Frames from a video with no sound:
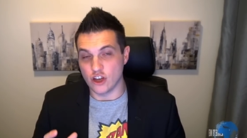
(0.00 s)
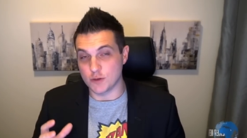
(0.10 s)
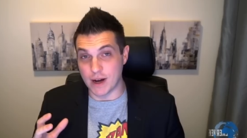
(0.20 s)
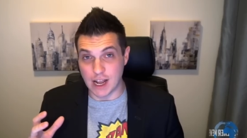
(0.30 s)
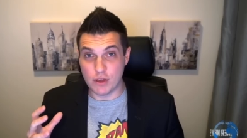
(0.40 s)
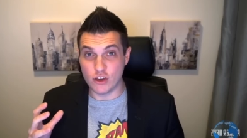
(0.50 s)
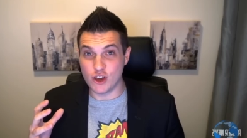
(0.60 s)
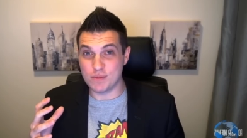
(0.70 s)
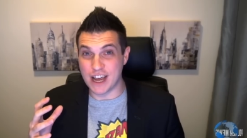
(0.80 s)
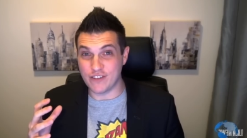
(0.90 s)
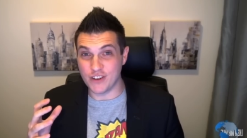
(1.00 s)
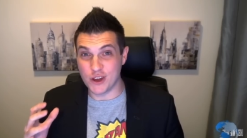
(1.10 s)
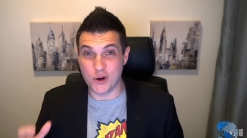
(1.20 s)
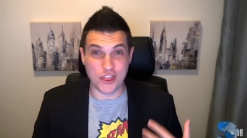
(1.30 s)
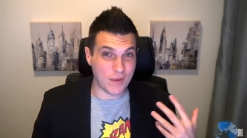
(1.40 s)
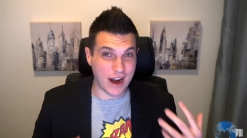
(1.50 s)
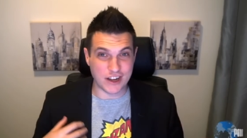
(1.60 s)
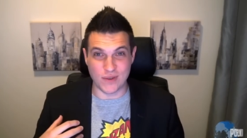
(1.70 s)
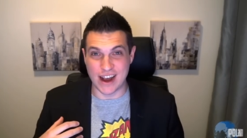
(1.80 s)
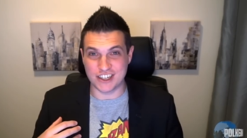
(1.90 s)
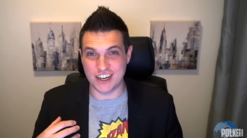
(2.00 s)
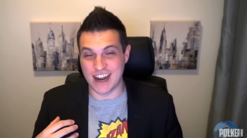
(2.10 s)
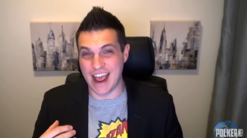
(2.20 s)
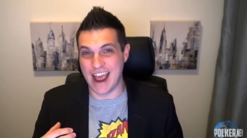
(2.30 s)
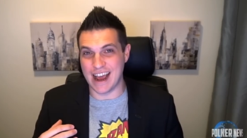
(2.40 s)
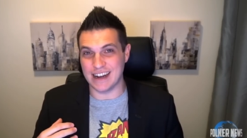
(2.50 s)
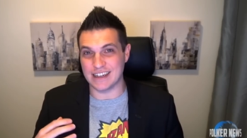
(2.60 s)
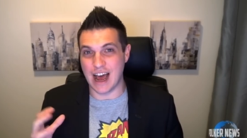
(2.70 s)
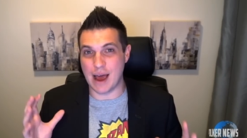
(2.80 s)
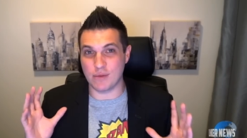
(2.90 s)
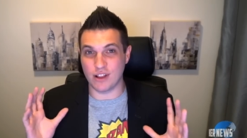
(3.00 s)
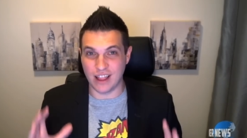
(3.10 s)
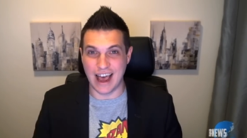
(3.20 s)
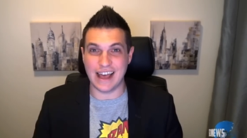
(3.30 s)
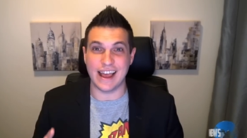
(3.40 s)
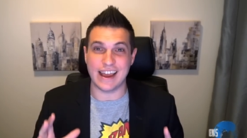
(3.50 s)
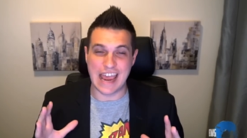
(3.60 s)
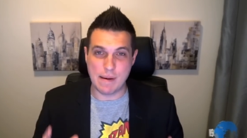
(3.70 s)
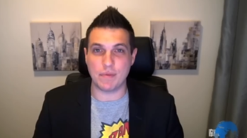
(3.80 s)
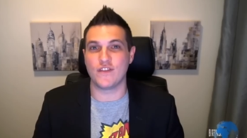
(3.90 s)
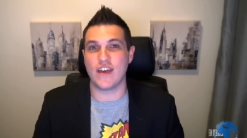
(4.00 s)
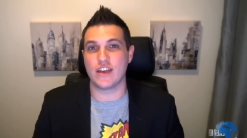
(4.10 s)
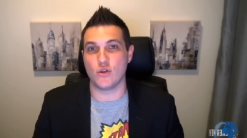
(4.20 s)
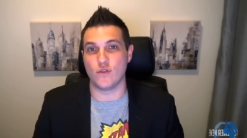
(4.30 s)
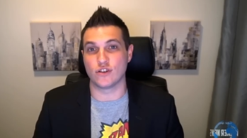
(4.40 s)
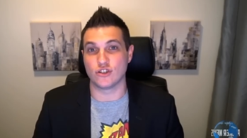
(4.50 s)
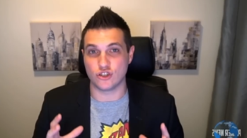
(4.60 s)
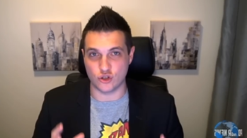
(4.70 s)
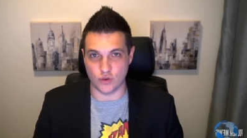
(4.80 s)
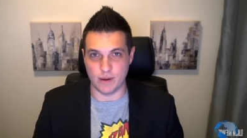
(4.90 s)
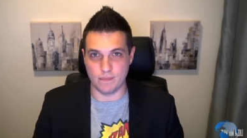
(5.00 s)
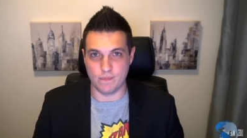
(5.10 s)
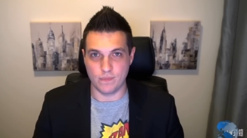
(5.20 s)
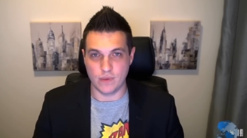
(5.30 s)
So my WCOOP definitely going the right direction, and I'm glad I came up to Vancouver to stream.